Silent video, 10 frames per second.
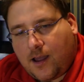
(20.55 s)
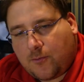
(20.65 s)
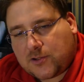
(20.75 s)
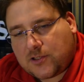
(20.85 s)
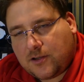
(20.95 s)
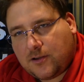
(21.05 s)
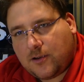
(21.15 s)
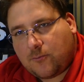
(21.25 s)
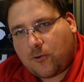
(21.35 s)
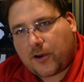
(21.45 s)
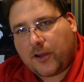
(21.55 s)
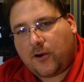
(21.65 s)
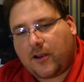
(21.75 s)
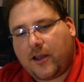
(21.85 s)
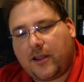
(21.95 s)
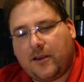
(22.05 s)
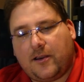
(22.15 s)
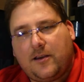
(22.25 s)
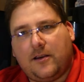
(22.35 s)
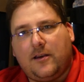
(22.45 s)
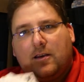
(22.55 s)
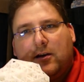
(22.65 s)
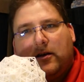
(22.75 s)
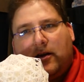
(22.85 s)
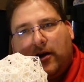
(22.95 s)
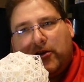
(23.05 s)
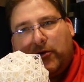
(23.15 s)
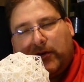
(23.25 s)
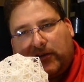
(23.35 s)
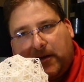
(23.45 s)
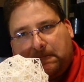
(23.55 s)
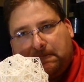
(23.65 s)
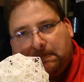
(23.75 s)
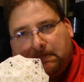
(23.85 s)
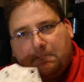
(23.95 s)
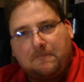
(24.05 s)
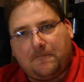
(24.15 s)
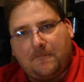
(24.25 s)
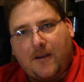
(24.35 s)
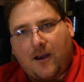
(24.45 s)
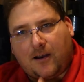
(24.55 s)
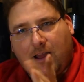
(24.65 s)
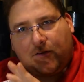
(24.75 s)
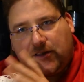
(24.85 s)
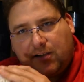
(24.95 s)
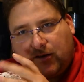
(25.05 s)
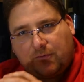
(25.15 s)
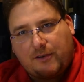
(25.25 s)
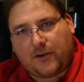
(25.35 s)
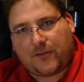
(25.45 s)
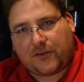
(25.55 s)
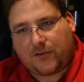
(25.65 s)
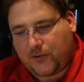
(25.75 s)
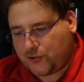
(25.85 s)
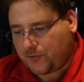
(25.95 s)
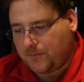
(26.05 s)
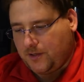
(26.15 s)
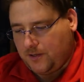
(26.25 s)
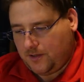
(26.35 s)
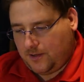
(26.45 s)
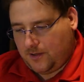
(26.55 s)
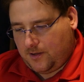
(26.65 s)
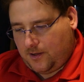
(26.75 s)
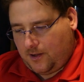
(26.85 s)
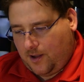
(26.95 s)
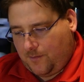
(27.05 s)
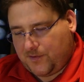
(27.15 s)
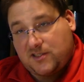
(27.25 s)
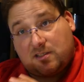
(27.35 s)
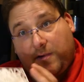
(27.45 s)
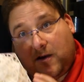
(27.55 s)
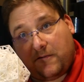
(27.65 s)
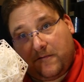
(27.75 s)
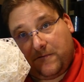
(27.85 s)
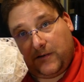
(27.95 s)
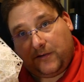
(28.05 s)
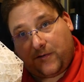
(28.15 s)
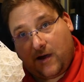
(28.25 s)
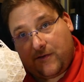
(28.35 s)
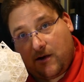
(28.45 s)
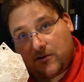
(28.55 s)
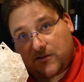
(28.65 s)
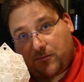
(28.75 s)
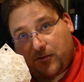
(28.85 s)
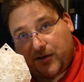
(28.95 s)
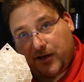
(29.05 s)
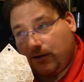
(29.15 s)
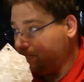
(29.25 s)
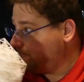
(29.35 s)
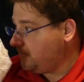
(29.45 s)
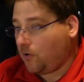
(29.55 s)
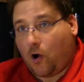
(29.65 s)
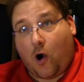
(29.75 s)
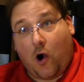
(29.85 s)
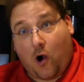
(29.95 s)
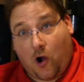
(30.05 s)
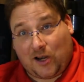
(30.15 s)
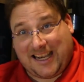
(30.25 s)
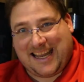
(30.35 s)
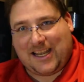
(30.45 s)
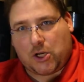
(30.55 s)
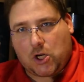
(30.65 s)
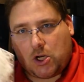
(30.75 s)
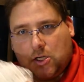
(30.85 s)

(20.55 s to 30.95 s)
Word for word: I was working on a, a QSN. I'm going to have a detailed video of this in the future. Um, this is about 55 hours of printing on an ender.